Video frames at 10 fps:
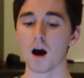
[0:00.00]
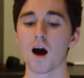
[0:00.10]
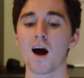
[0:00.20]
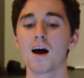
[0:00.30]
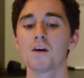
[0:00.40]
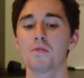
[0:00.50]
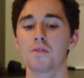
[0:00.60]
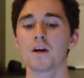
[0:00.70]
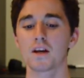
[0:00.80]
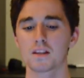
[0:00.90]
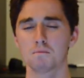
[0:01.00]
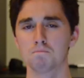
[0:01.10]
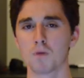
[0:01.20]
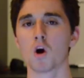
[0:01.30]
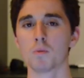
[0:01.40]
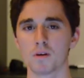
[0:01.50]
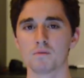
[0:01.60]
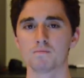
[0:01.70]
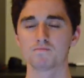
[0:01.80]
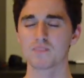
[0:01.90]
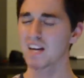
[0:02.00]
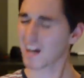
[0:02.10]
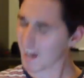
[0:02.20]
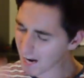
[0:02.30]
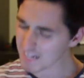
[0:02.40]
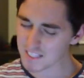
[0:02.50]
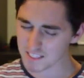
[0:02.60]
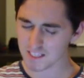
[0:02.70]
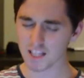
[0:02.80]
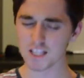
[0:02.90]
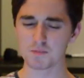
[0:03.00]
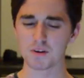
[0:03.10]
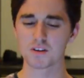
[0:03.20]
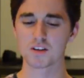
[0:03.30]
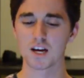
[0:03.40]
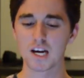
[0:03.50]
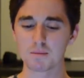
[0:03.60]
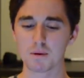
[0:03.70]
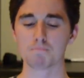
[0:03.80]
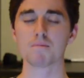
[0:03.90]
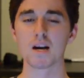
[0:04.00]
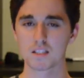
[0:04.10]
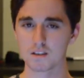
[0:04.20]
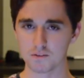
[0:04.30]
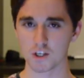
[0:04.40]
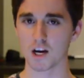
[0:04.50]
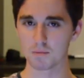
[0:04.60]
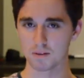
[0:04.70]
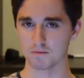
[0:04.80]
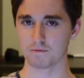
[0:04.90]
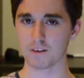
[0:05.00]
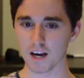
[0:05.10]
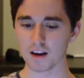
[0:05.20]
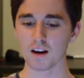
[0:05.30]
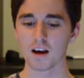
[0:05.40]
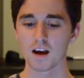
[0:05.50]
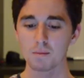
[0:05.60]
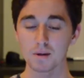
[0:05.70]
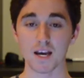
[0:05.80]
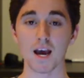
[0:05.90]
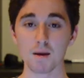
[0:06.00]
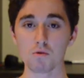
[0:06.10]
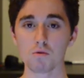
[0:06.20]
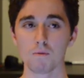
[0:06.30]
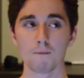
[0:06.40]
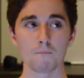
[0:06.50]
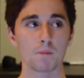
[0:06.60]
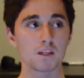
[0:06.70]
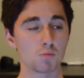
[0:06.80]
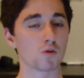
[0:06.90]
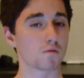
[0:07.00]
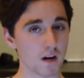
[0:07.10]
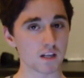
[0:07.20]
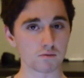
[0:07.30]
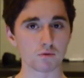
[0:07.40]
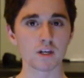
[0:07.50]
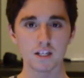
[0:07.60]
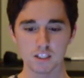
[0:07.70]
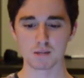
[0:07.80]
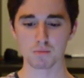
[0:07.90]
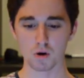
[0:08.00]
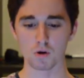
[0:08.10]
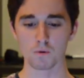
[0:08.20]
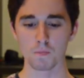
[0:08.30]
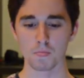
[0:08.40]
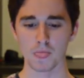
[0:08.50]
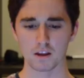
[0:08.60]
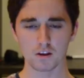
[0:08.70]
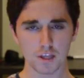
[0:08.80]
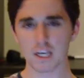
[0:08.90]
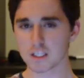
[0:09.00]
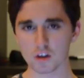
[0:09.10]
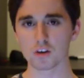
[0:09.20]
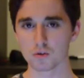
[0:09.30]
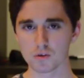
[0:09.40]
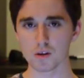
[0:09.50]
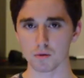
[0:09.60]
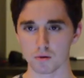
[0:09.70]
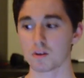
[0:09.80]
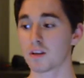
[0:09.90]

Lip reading: I think at the moment, and I hate to say this because I am a massive Chamberlain fan, but Campbell is more effective. When he gets the ball, you think he's going to do something with it.